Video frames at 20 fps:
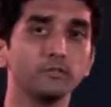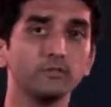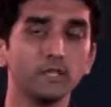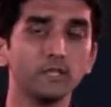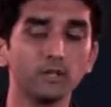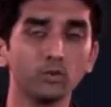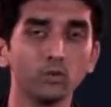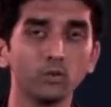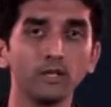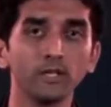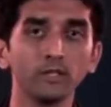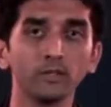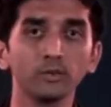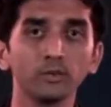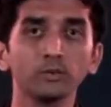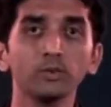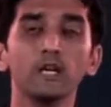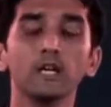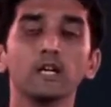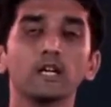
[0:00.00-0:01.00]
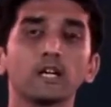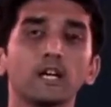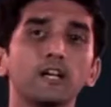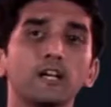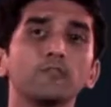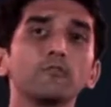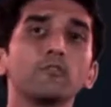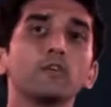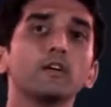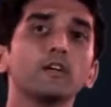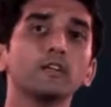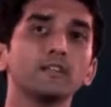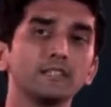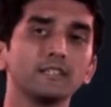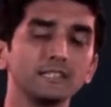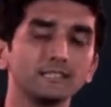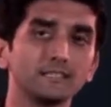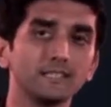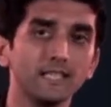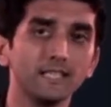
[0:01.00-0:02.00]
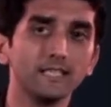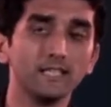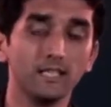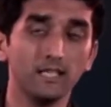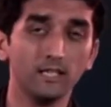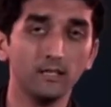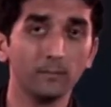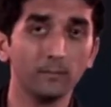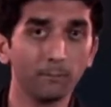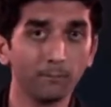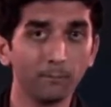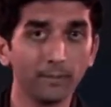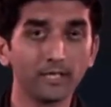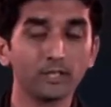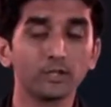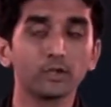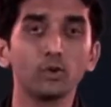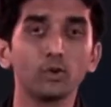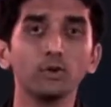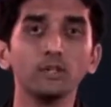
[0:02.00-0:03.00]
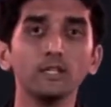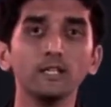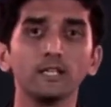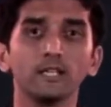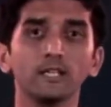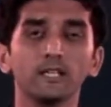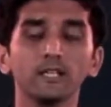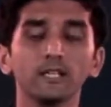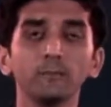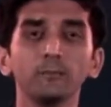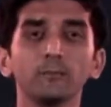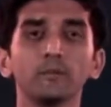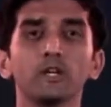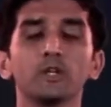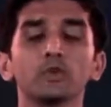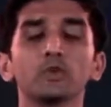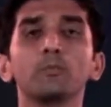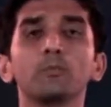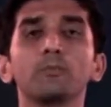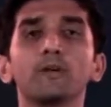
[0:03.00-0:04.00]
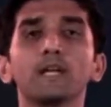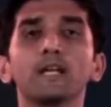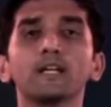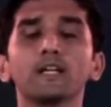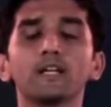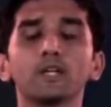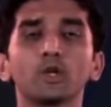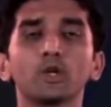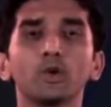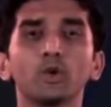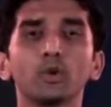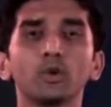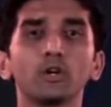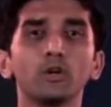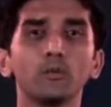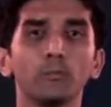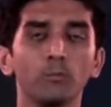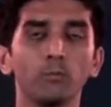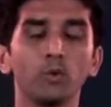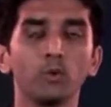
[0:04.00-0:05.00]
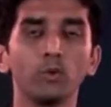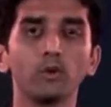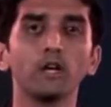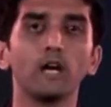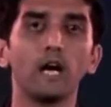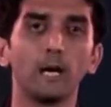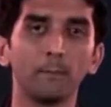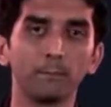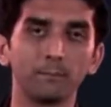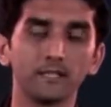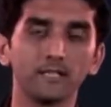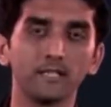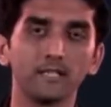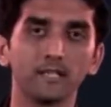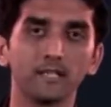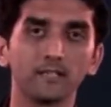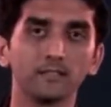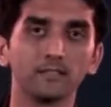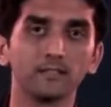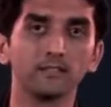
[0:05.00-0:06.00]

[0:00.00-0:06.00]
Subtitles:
we are going to convert this data pictorially to make it look more appealing.